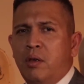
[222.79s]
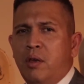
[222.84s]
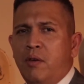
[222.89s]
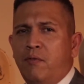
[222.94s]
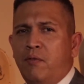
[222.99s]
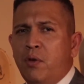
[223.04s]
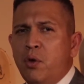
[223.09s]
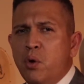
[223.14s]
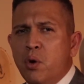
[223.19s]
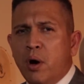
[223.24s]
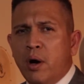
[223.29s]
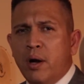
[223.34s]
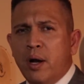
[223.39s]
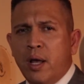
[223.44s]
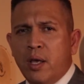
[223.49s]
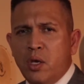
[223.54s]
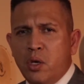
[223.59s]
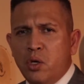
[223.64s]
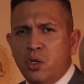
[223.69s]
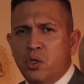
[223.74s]
If you are
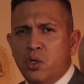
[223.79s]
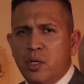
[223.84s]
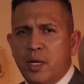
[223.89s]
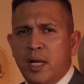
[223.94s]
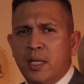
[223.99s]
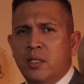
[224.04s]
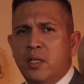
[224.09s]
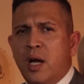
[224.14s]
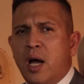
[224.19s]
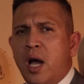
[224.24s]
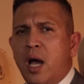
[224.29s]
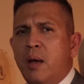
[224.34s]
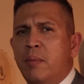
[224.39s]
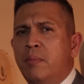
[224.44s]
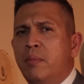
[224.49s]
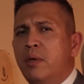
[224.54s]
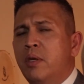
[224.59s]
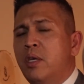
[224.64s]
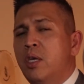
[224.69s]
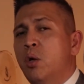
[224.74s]
not used to that
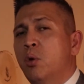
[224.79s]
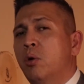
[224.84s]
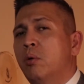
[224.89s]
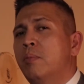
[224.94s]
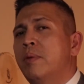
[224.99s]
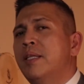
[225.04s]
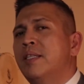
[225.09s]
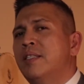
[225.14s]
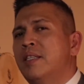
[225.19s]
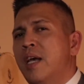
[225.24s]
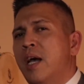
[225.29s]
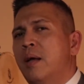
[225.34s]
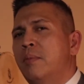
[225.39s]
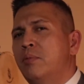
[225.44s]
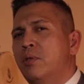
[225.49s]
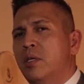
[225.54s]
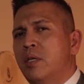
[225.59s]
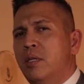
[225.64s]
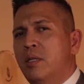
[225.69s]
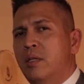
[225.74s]
time, you will be
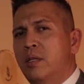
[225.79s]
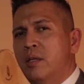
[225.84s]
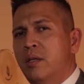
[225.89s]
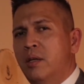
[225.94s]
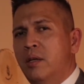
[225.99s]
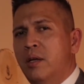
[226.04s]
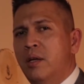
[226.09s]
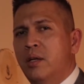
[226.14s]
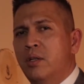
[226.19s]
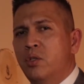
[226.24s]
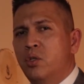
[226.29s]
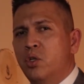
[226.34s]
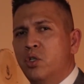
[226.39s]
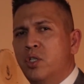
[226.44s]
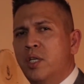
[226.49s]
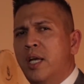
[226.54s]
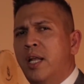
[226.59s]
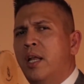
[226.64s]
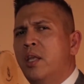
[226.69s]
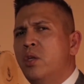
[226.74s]
tempted to
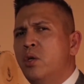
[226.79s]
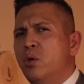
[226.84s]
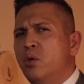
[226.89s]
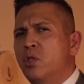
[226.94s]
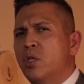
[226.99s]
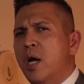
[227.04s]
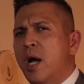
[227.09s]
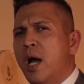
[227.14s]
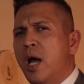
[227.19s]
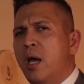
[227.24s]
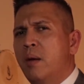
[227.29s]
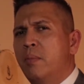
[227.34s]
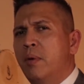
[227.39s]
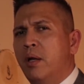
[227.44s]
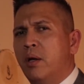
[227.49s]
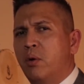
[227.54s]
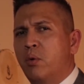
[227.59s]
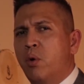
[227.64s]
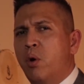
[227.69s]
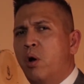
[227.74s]
set a new time
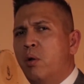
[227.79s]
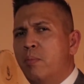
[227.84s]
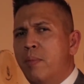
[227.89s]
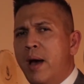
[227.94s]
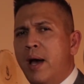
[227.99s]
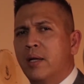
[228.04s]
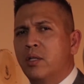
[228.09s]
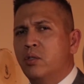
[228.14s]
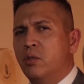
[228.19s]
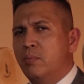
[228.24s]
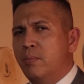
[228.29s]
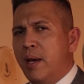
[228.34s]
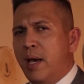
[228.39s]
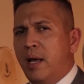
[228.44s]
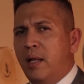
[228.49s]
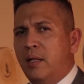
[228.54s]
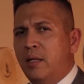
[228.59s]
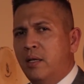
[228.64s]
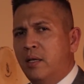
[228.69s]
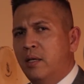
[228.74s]
and crawl back to
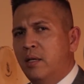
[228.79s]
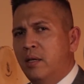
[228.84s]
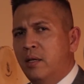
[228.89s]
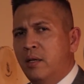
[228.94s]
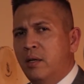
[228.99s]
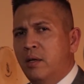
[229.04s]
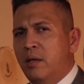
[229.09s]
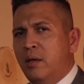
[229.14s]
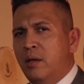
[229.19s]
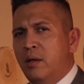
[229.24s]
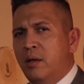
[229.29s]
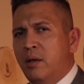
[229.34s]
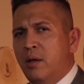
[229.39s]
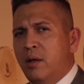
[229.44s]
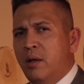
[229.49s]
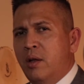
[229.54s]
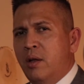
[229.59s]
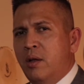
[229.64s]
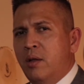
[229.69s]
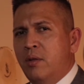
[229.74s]
bed.
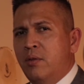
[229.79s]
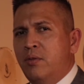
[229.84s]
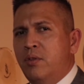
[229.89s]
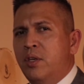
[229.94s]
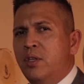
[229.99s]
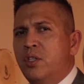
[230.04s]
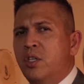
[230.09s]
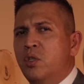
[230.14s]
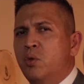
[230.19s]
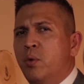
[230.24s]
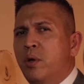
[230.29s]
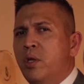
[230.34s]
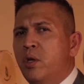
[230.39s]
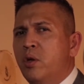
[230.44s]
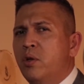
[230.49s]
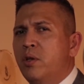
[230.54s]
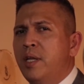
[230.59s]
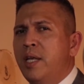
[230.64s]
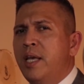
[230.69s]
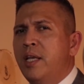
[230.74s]
This is when
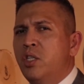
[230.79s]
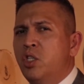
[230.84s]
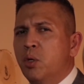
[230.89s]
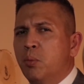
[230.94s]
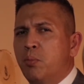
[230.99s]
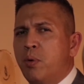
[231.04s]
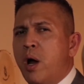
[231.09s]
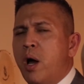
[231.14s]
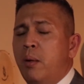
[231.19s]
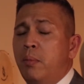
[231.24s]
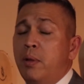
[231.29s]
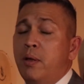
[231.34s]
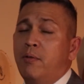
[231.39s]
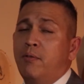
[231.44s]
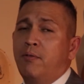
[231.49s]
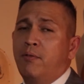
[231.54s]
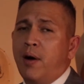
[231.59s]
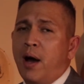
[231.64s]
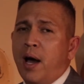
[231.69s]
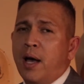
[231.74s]
you need to probably
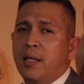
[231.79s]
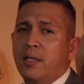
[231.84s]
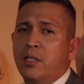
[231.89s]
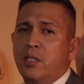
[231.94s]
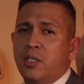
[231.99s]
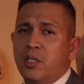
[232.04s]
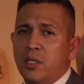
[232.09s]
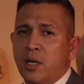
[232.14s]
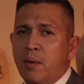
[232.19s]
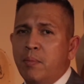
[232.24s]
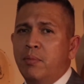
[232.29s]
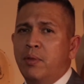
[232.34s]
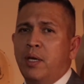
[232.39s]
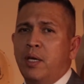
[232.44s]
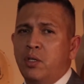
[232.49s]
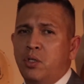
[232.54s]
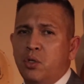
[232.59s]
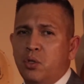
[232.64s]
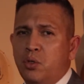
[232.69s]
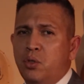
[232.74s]
find
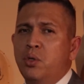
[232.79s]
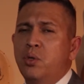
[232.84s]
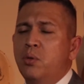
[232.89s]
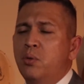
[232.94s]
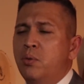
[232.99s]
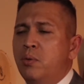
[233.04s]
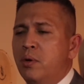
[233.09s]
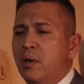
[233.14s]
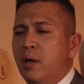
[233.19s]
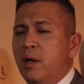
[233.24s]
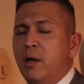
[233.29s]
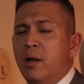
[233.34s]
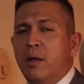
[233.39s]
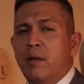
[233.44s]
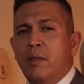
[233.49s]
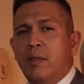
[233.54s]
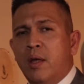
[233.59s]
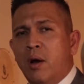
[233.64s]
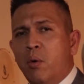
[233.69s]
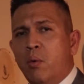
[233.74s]
something to do
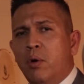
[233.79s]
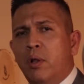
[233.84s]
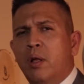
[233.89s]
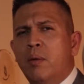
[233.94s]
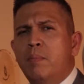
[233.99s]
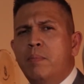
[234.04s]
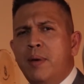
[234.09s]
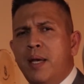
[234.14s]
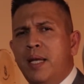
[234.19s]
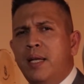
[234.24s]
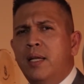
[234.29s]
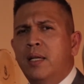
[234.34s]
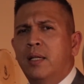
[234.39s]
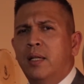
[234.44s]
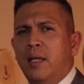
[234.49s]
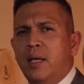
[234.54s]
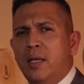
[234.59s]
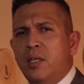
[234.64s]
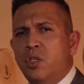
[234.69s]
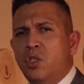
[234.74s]
that will
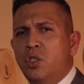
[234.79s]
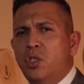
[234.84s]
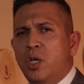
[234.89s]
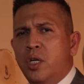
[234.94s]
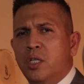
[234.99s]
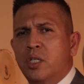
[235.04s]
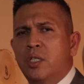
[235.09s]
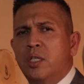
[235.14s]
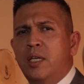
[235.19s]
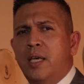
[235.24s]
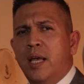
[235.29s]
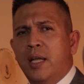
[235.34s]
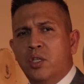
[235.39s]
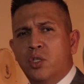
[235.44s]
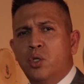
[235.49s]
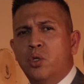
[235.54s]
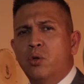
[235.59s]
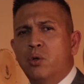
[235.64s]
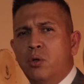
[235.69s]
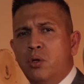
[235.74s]
immediately just
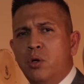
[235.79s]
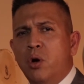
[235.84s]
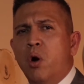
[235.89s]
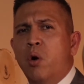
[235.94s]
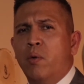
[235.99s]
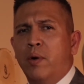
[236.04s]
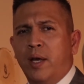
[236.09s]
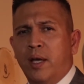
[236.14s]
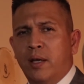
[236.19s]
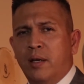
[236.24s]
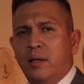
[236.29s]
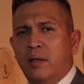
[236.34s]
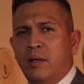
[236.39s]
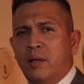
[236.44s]
get you going.